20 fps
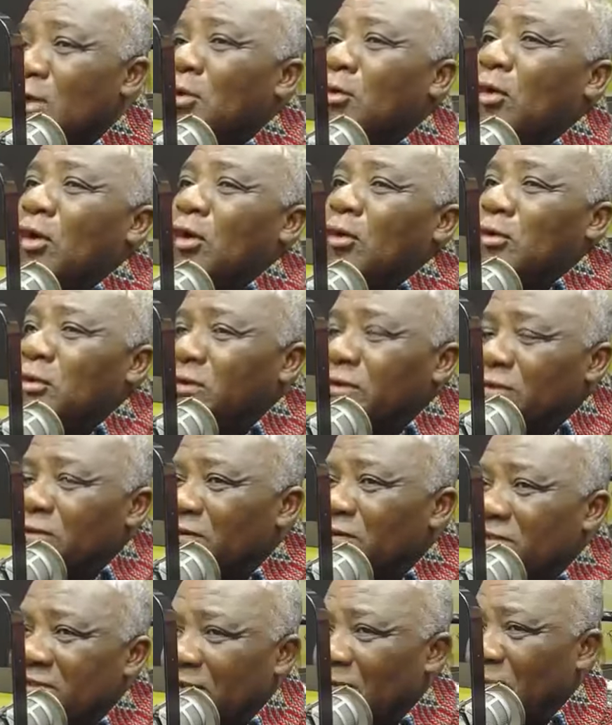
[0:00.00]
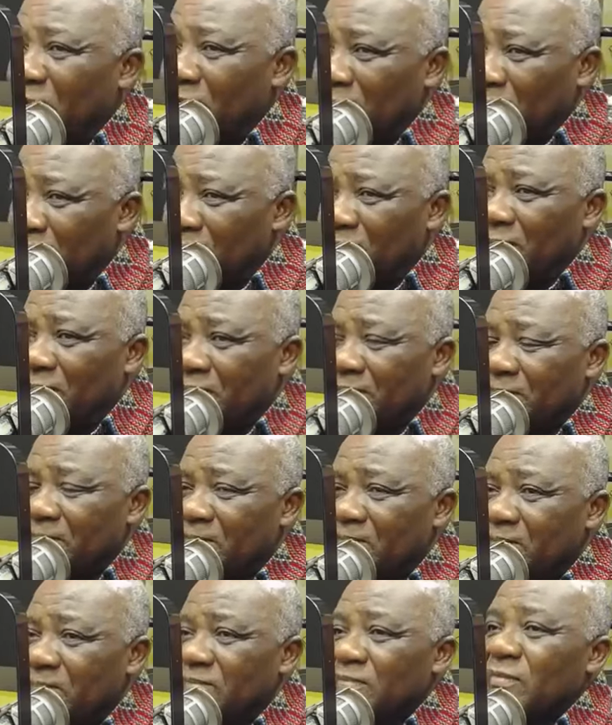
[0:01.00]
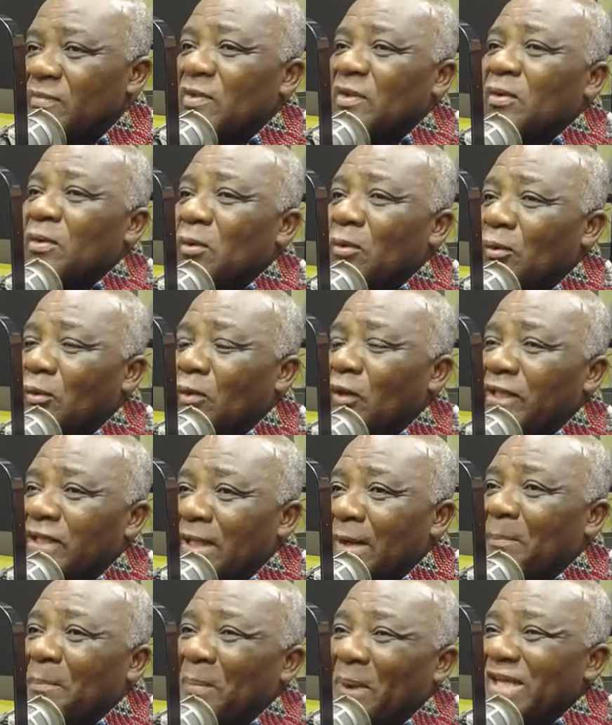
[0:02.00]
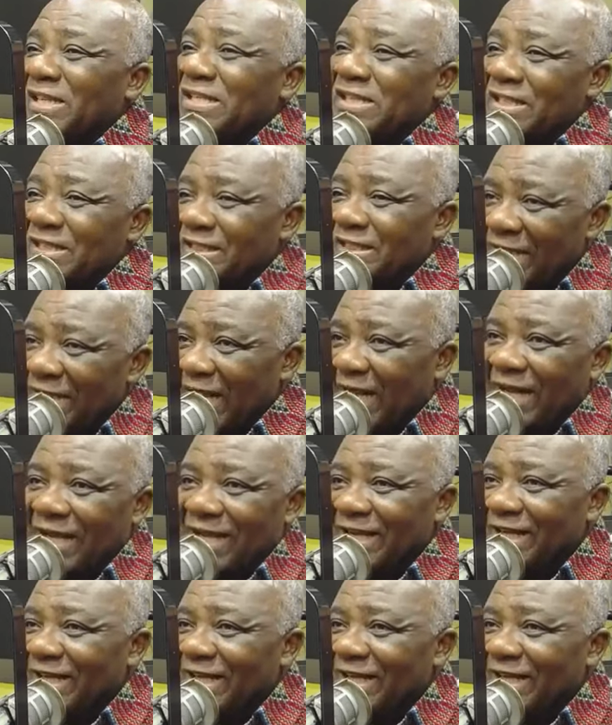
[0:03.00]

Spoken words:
Well, hun won say, well, no. Were ye pensioner?